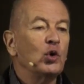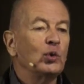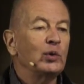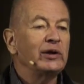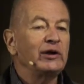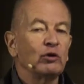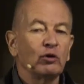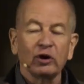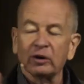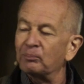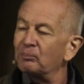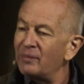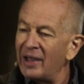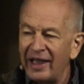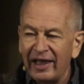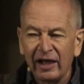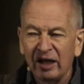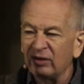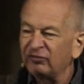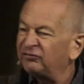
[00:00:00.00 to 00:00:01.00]
we were,
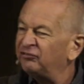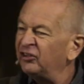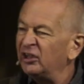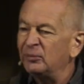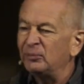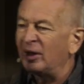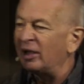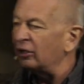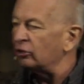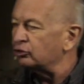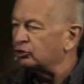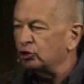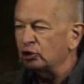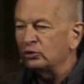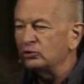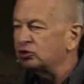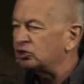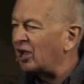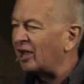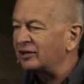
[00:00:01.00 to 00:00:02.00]
male, female, Jew,
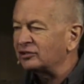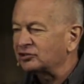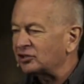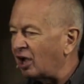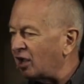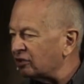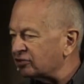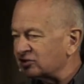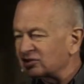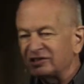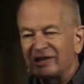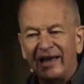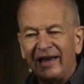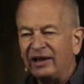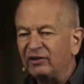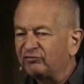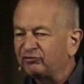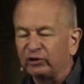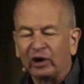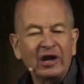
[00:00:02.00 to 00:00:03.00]
Gentile,
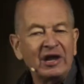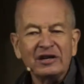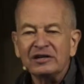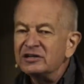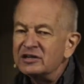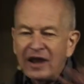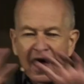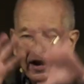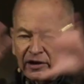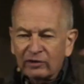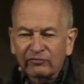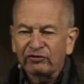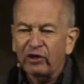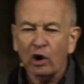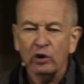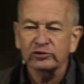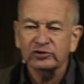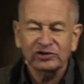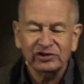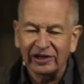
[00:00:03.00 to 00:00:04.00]
slave, free, none of
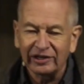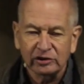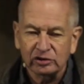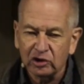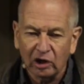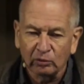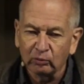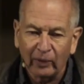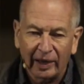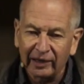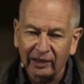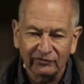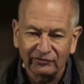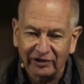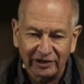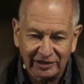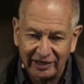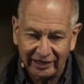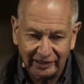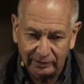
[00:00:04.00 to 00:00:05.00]
those things are
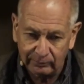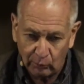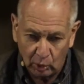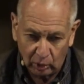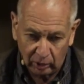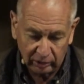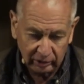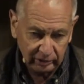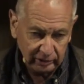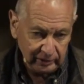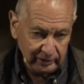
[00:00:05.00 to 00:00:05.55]
relevant anymore.